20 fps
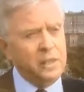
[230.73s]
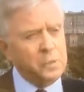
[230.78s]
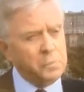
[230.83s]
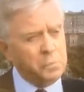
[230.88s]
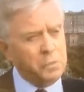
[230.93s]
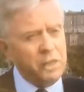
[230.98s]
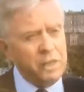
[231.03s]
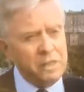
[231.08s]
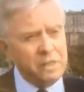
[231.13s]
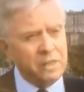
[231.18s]

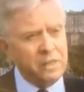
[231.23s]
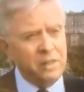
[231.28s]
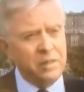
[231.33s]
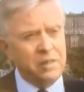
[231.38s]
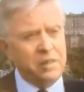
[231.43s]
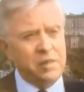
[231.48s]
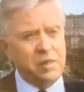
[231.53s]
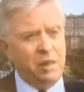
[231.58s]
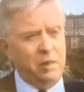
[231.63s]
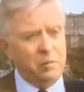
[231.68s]
This
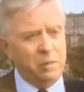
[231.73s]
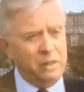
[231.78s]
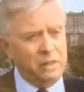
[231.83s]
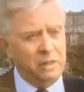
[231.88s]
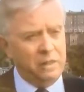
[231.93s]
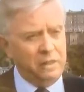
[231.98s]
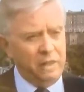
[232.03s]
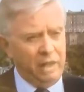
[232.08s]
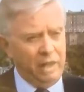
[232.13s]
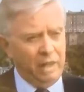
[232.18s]
precedent is
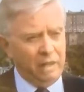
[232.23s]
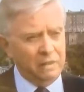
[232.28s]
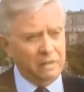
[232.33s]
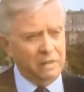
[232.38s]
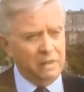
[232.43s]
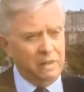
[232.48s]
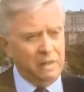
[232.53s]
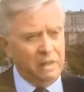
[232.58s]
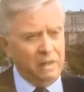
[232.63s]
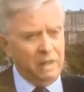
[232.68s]
already there.
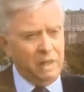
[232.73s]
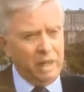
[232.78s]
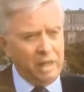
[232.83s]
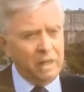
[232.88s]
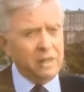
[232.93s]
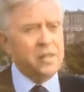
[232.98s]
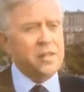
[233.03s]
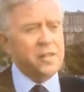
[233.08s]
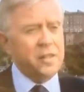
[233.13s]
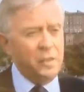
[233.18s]

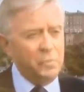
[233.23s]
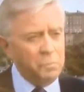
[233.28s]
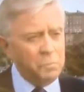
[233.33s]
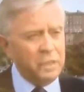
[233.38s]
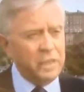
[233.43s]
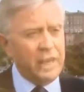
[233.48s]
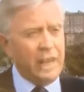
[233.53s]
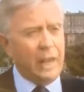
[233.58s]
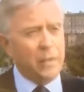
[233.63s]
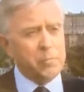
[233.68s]
It is
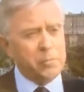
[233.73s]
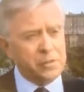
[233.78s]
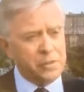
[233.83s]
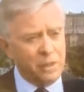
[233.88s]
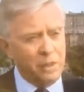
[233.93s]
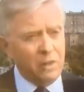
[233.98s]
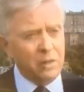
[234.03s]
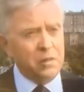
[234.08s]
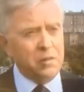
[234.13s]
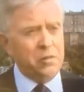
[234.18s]
simply
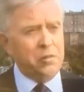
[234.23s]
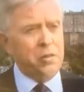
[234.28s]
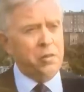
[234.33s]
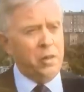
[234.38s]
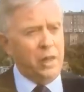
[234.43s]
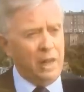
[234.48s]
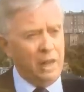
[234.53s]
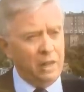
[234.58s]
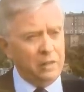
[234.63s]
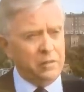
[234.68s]
absurd
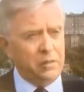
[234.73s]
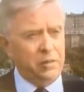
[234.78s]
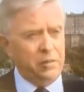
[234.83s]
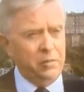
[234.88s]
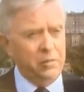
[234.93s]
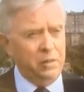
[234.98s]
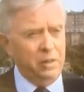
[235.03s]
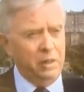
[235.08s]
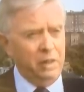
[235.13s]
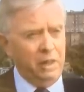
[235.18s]
to
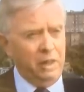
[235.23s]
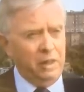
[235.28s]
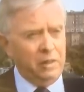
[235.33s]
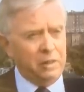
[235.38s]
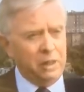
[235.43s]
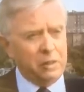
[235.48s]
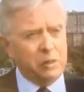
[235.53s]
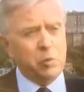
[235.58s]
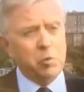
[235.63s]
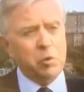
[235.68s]
argue
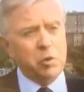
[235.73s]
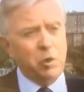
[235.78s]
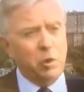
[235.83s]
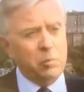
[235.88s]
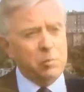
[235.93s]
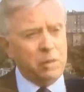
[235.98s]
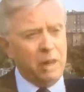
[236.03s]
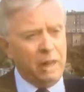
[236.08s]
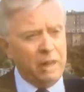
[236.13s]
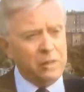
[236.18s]
that you would
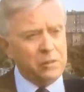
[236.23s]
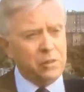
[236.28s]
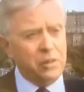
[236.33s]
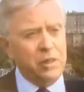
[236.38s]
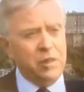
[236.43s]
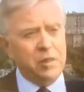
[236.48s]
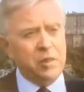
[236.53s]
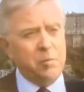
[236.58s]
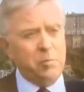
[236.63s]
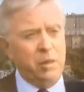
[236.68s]

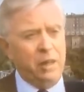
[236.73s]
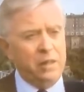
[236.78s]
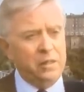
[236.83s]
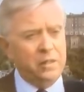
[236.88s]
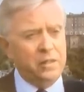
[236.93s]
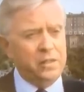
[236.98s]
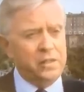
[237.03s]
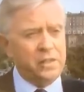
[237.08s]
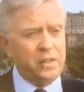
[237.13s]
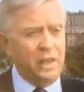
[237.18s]
oblige an
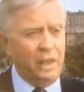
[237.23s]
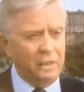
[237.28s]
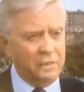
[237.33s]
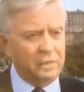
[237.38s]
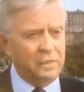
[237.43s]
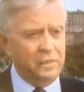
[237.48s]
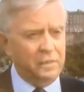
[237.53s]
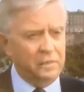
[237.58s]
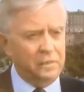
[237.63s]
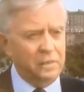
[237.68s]
independent
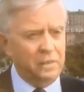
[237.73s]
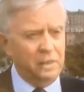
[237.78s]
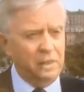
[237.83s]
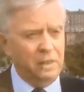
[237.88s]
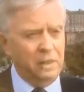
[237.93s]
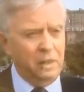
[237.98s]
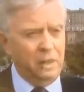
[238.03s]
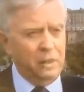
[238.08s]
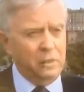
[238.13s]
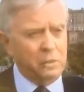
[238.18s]
Scotland
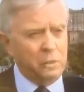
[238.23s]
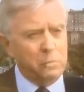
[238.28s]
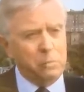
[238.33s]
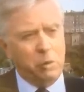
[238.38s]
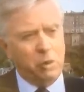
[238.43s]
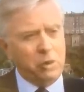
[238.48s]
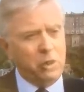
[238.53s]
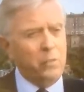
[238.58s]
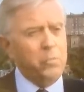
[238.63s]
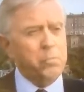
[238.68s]
to
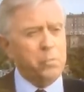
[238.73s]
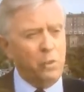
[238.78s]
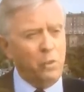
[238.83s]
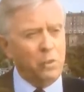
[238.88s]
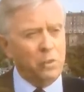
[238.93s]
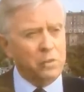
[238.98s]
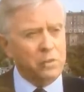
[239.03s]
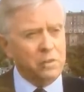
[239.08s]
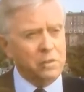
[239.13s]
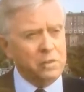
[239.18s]
put up
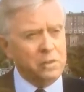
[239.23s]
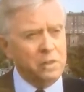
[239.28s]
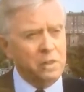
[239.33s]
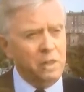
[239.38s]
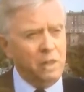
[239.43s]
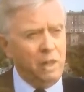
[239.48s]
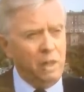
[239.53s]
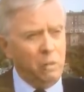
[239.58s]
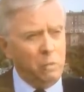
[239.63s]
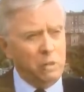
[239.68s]

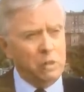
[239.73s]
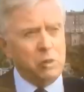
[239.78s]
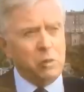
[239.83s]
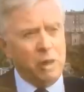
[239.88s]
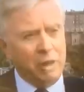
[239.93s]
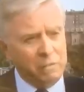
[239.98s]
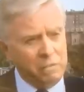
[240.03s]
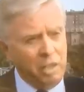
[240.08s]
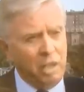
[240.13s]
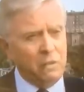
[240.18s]
borders when
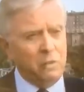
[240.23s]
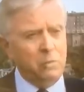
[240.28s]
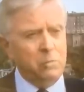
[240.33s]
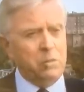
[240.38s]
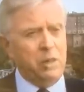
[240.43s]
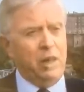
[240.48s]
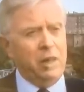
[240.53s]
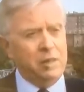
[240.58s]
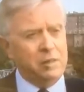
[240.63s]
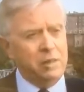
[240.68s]
you have not
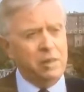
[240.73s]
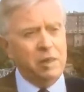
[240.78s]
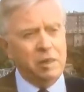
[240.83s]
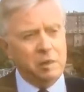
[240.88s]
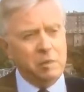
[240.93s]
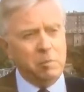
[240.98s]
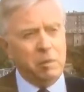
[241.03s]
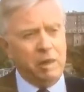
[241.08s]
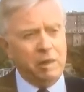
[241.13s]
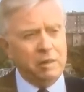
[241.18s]
obliged an
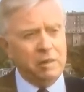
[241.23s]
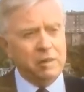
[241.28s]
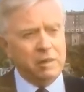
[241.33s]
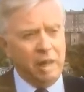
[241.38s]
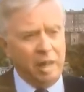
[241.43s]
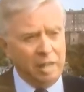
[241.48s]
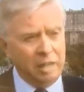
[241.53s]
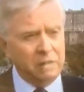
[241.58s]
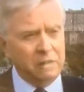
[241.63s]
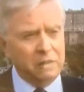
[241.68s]

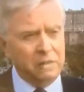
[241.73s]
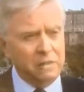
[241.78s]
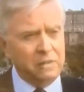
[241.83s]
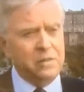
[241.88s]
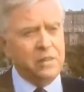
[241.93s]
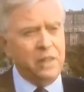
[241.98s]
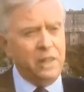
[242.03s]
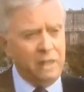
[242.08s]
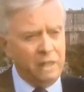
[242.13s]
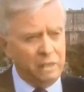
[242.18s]
independent Ireland
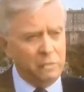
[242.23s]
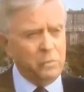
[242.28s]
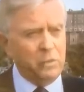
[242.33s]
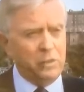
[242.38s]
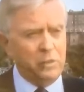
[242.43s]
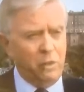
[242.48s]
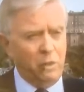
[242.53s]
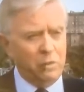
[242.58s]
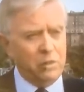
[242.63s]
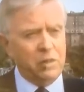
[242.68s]

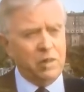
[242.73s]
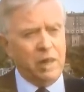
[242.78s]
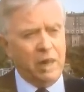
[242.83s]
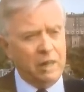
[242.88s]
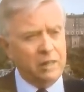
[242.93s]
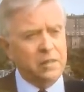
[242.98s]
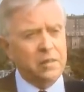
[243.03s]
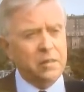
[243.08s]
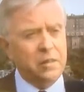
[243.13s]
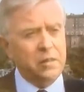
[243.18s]
dealing with Northern
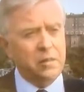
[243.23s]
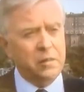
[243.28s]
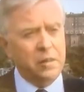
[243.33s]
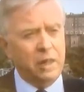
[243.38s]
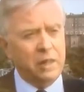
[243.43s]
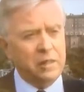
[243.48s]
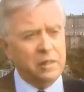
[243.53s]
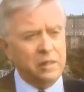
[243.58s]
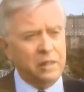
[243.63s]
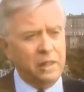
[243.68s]
Ireland and the
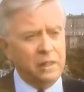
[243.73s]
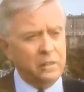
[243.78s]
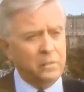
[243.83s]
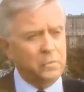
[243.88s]
United